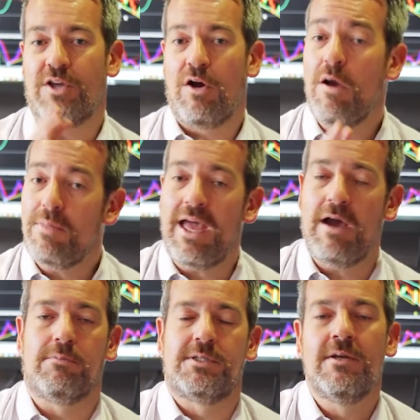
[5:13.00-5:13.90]
So I hope that
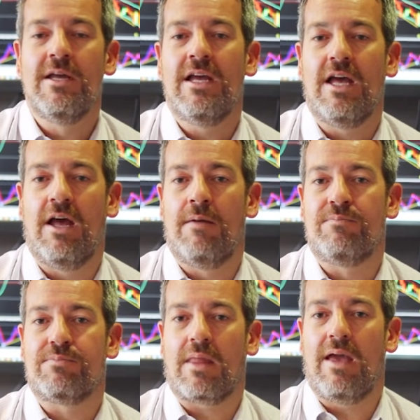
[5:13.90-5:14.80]
helps.
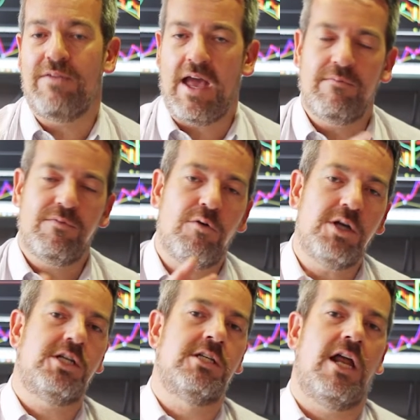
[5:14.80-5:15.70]
If you have
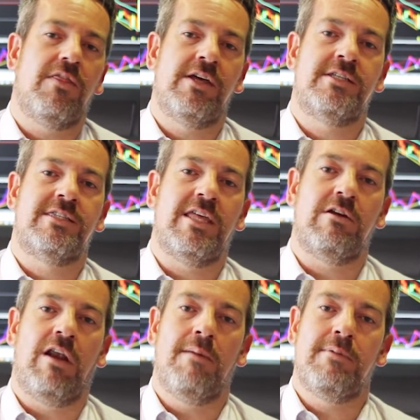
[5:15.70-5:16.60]
questions like this
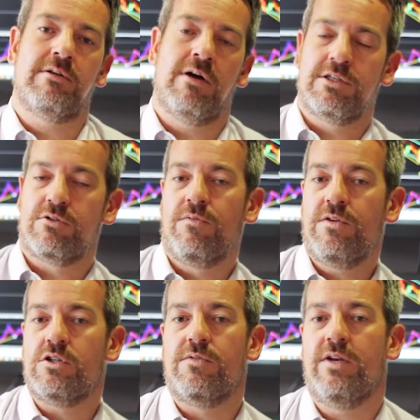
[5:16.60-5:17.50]
that you'd like me to answer on
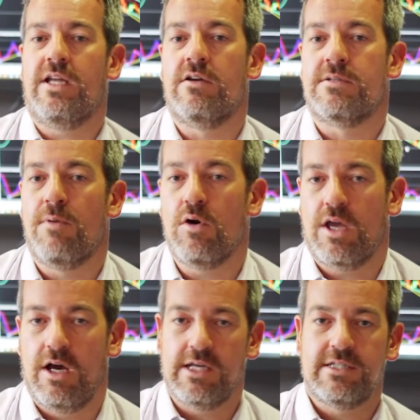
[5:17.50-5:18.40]
future videos and
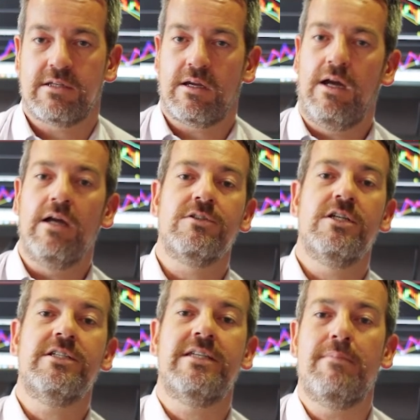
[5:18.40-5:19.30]
podcasts,
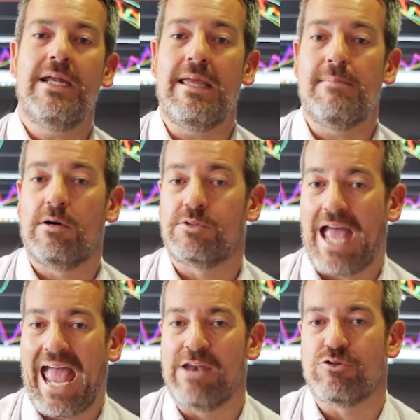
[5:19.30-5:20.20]
just send me an email
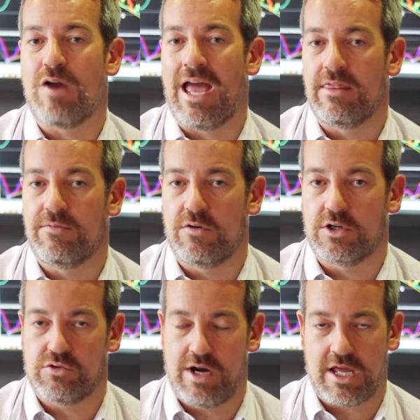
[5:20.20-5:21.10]
to
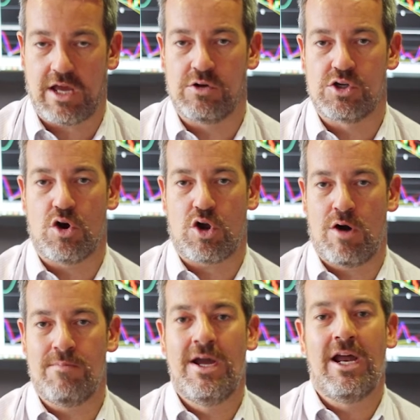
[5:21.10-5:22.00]

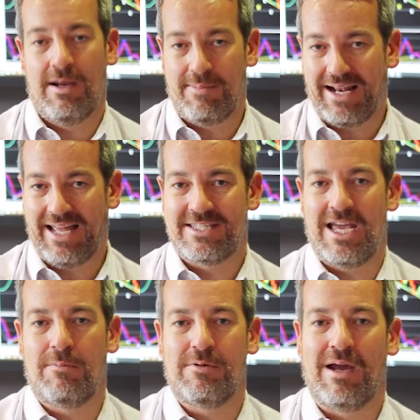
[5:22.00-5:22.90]
andrew@theforextradingcoach.com. I'll be glad
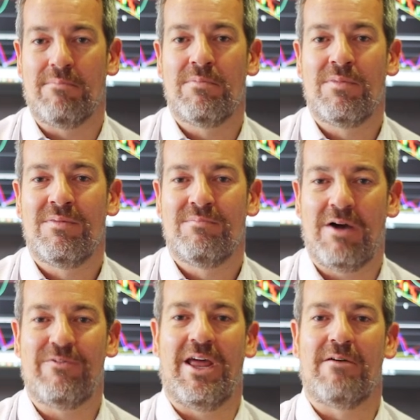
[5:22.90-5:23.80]
to help you out.
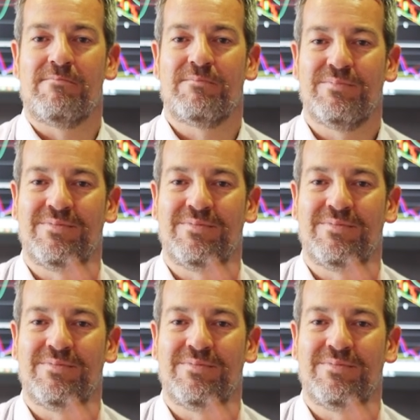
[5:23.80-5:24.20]
Bye for now.